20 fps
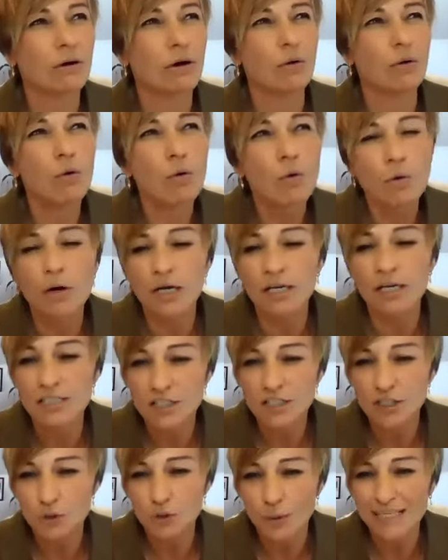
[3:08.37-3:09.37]

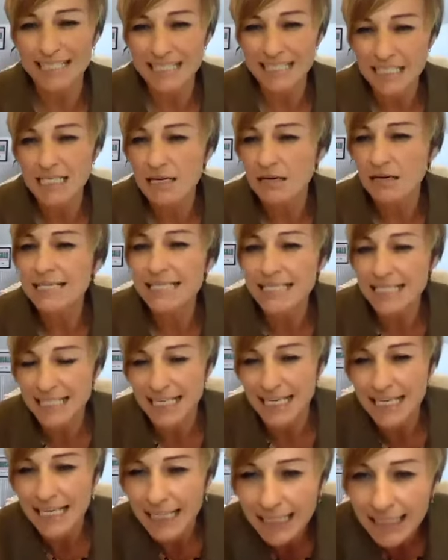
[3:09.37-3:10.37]
August
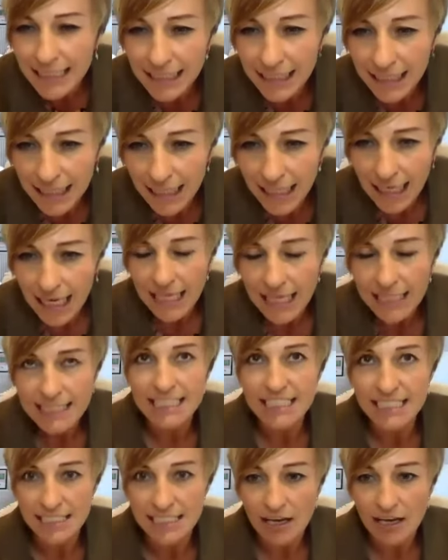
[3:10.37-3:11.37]
2019 to
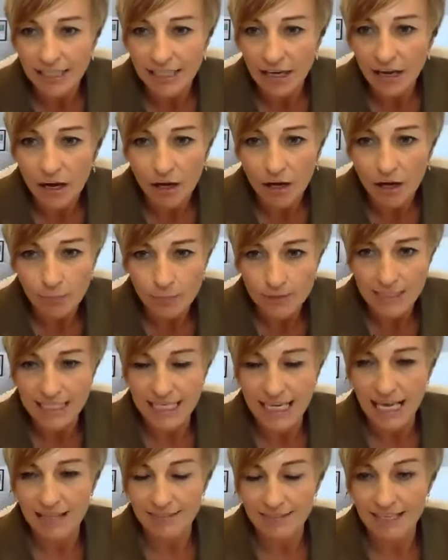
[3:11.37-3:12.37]
sign up to
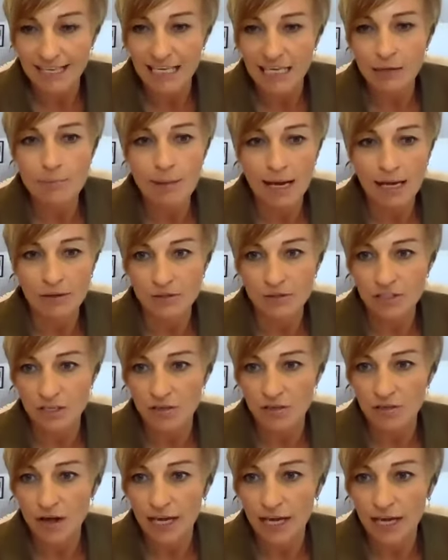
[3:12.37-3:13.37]
get the email so
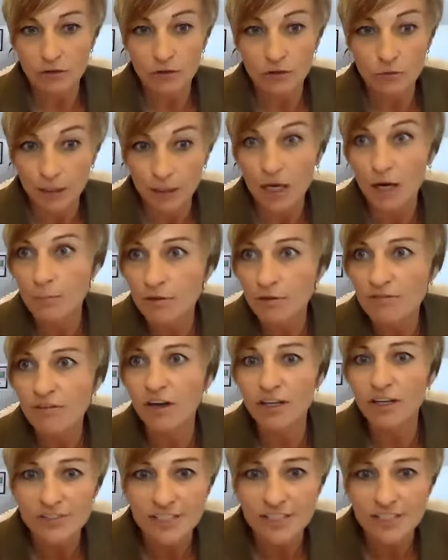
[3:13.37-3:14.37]
that I could become a
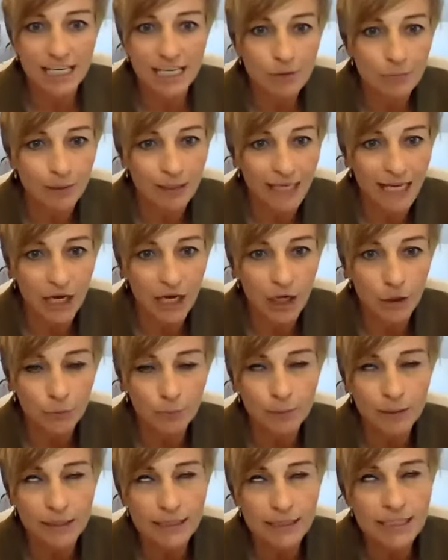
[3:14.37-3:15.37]
volunteer when it
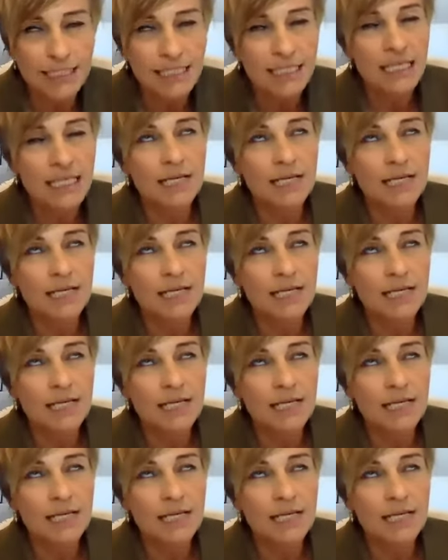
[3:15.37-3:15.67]
opened.